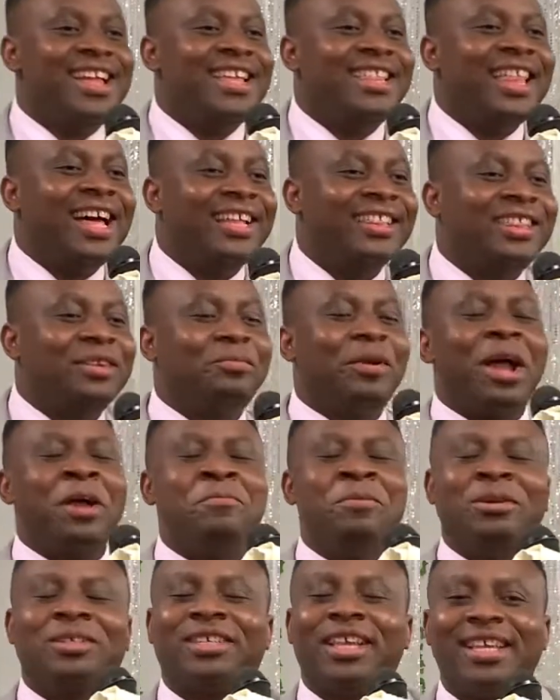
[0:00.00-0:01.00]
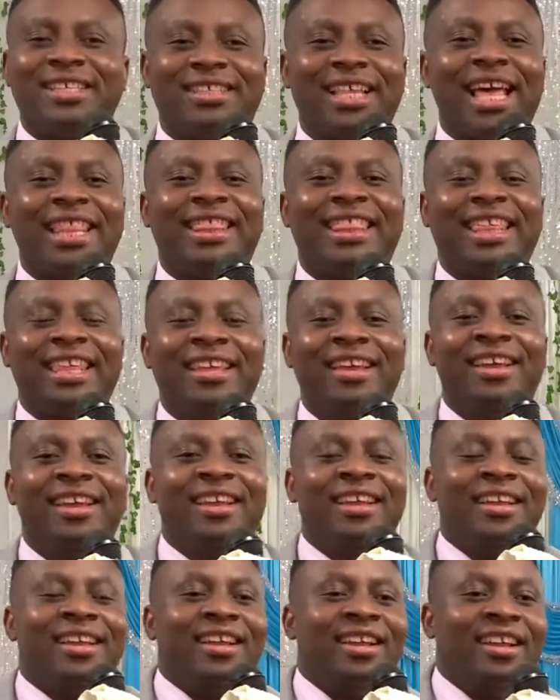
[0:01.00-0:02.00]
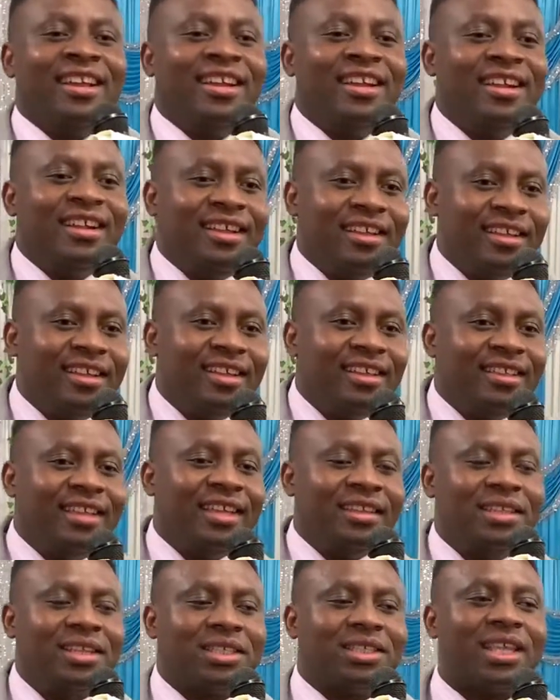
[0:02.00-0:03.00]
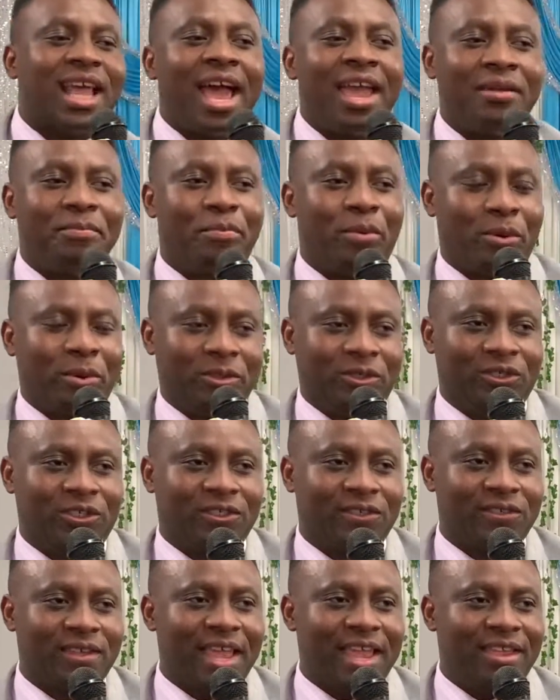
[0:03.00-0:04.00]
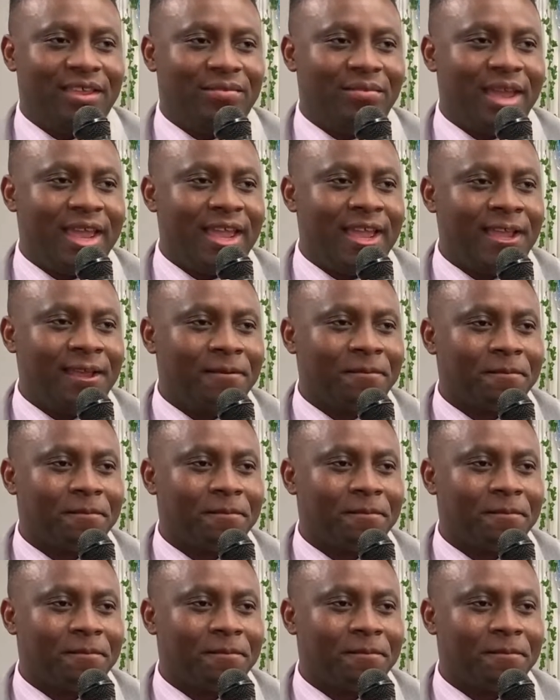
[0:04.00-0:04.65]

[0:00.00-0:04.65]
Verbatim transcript: now the Bible says that the, the disciples, amen,